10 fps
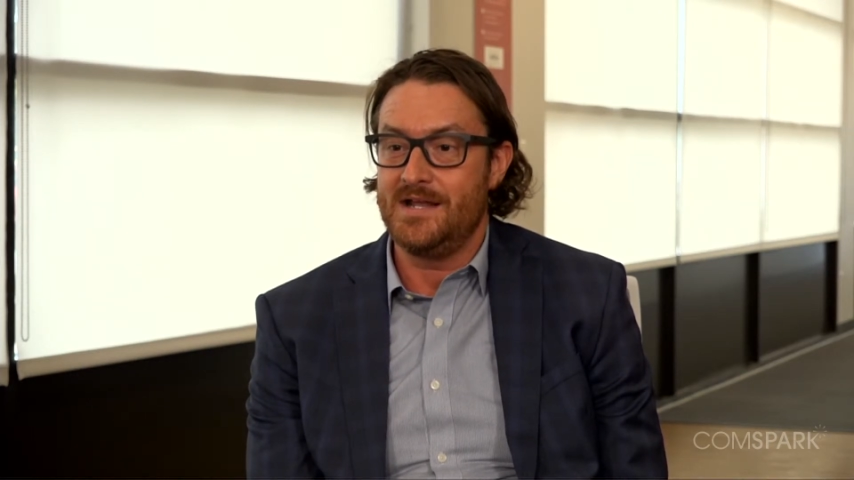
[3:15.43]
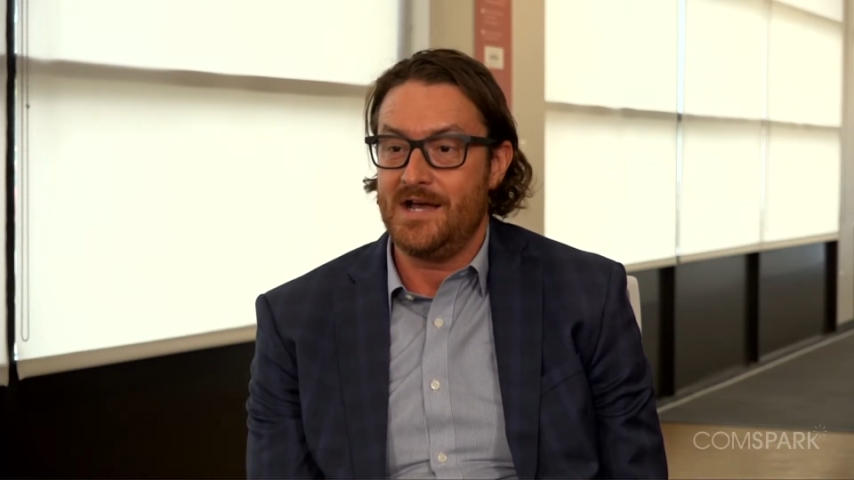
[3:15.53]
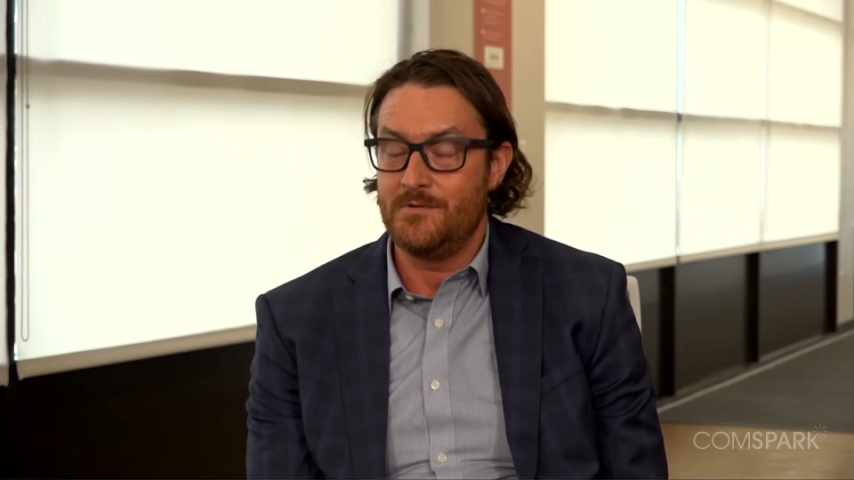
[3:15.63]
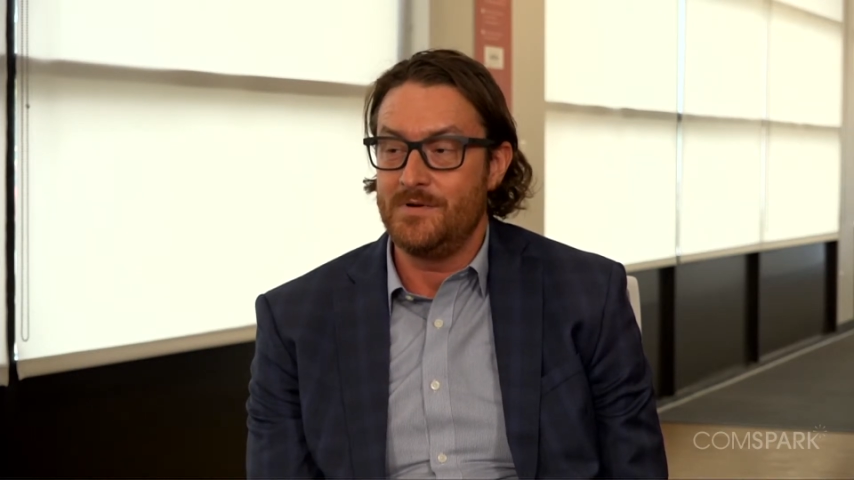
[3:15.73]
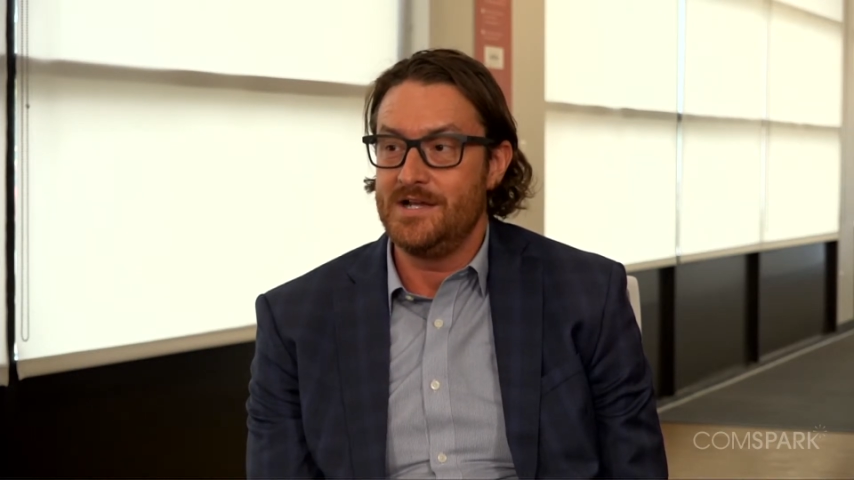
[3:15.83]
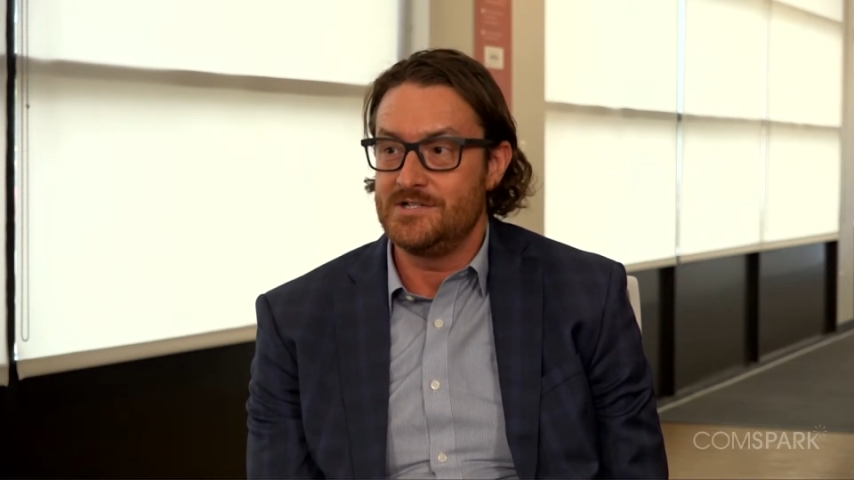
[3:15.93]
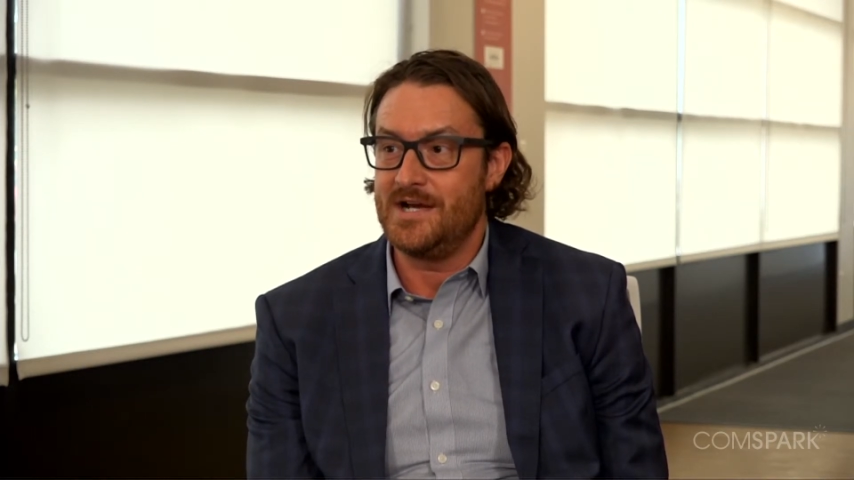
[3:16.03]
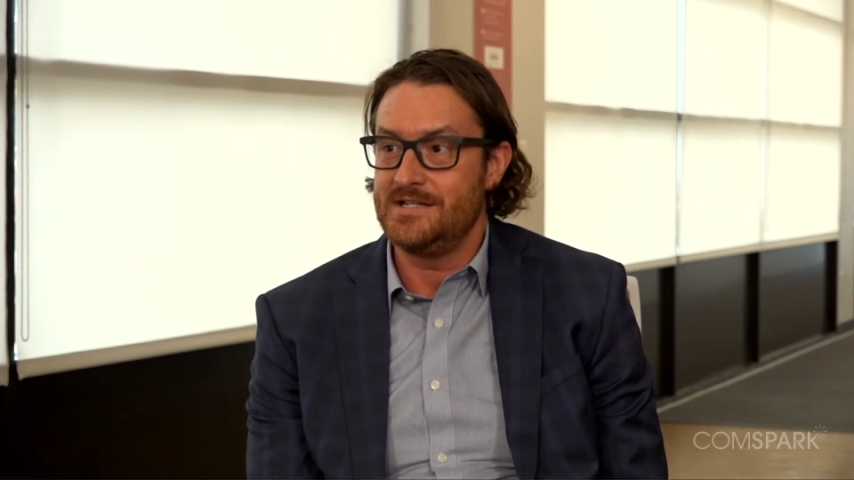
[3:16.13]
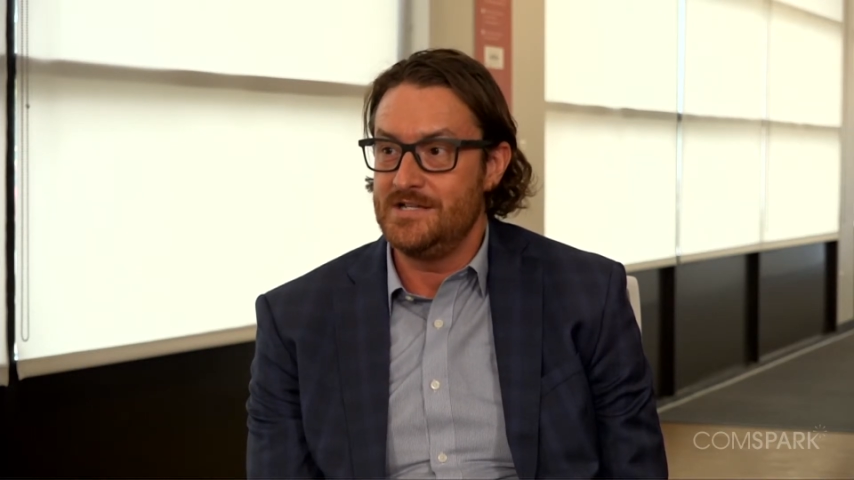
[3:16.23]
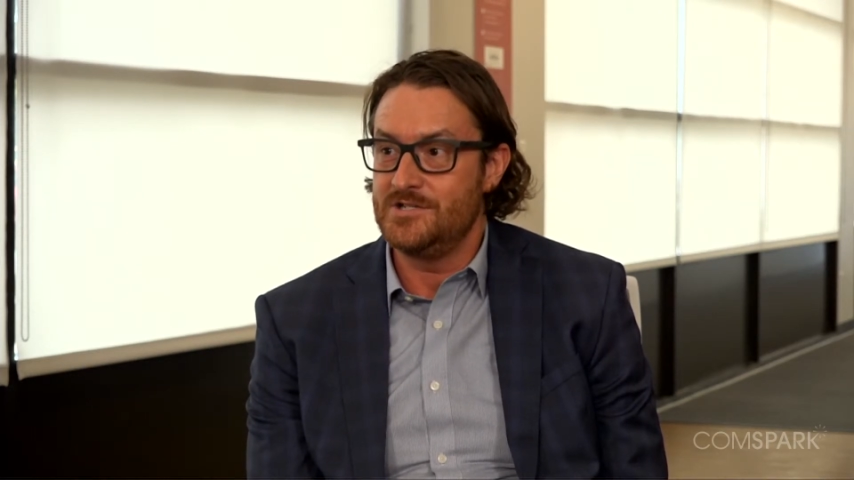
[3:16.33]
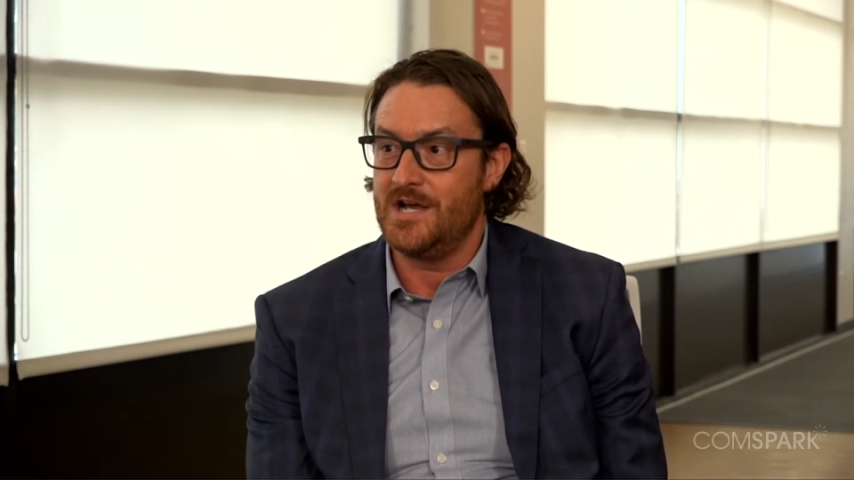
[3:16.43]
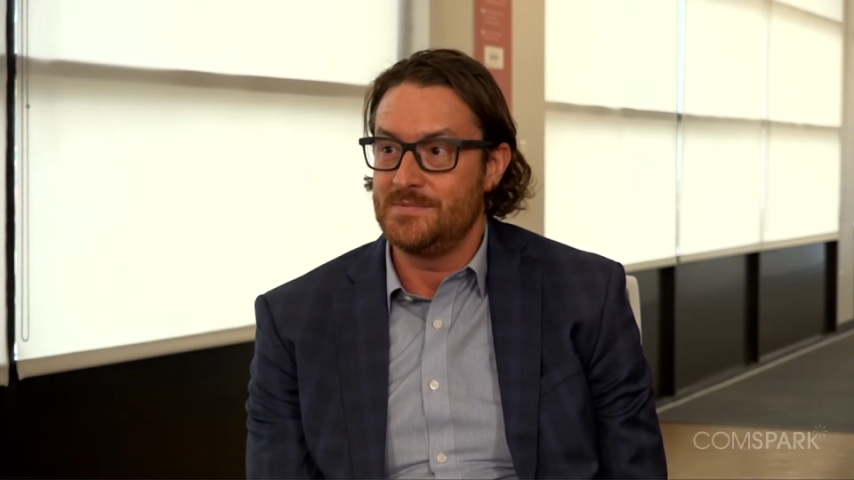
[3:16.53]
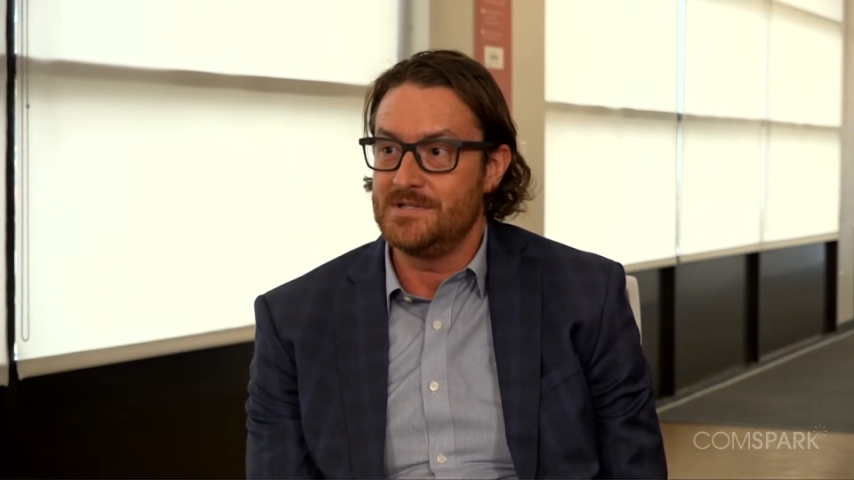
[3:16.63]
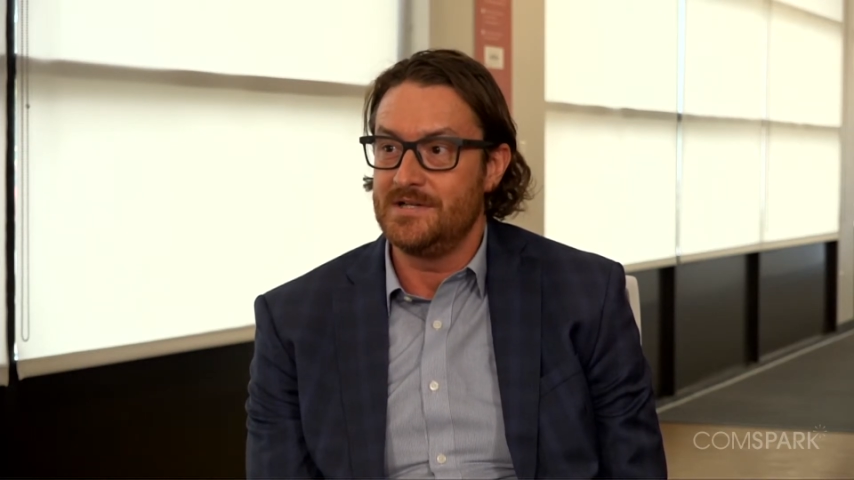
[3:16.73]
high wage IT jobs